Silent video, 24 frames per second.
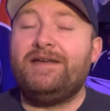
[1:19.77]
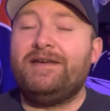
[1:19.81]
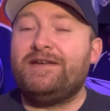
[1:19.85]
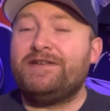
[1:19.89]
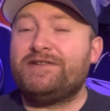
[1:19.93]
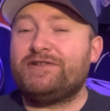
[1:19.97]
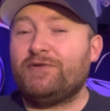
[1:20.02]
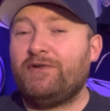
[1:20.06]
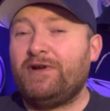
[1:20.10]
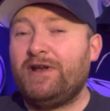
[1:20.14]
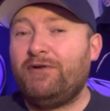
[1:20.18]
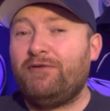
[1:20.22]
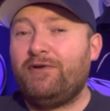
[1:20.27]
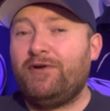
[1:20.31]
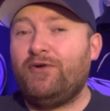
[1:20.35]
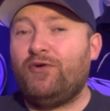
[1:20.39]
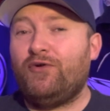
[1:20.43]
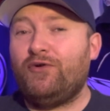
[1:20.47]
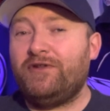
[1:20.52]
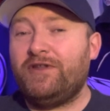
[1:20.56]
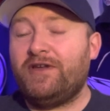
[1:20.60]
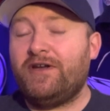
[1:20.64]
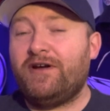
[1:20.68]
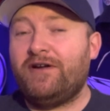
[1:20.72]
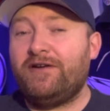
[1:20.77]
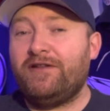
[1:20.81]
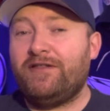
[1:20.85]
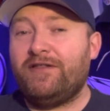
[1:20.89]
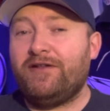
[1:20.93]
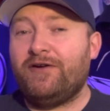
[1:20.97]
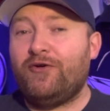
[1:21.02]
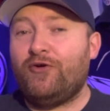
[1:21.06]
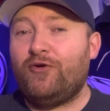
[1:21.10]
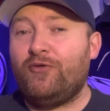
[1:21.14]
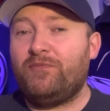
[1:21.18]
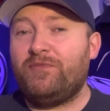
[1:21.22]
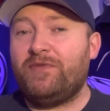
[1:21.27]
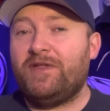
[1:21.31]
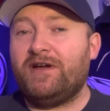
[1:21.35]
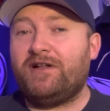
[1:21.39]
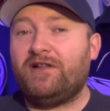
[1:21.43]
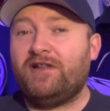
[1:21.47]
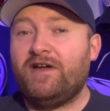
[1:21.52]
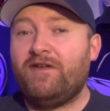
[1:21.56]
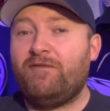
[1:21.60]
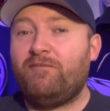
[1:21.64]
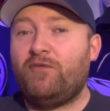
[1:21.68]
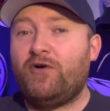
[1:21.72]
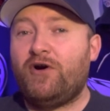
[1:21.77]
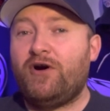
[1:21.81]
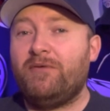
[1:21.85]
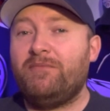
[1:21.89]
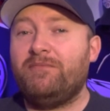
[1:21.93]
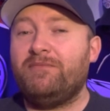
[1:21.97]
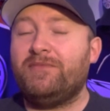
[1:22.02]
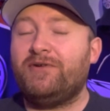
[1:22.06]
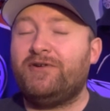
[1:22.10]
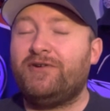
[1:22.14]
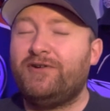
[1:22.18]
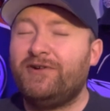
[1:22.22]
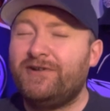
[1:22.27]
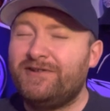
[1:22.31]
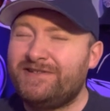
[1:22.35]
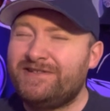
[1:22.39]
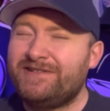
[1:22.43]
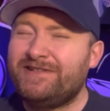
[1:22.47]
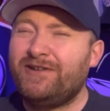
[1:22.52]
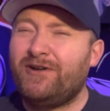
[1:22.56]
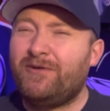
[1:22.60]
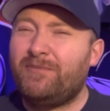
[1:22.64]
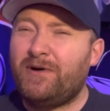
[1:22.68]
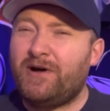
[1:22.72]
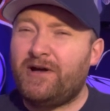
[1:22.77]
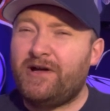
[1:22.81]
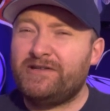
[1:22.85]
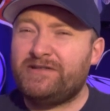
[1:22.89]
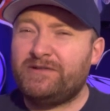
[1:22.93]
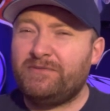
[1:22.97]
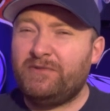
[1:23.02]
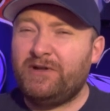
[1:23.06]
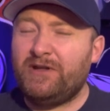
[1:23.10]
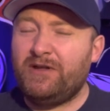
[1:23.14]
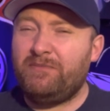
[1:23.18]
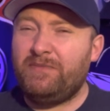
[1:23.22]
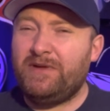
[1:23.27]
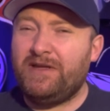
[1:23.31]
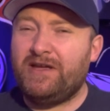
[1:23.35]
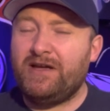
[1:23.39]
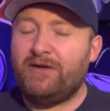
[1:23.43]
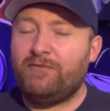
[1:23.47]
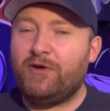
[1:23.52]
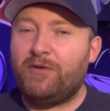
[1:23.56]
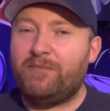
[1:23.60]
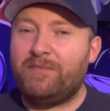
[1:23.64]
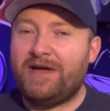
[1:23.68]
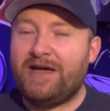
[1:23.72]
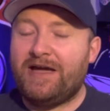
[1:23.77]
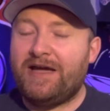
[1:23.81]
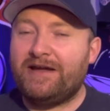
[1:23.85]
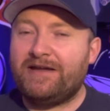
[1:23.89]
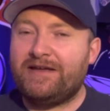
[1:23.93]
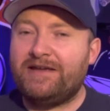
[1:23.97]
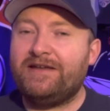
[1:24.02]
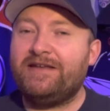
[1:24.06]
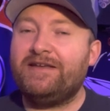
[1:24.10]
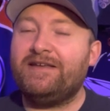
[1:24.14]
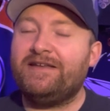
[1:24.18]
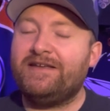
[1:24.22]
So anyone holding on to the hope that Klefbom could still possibly be coming back,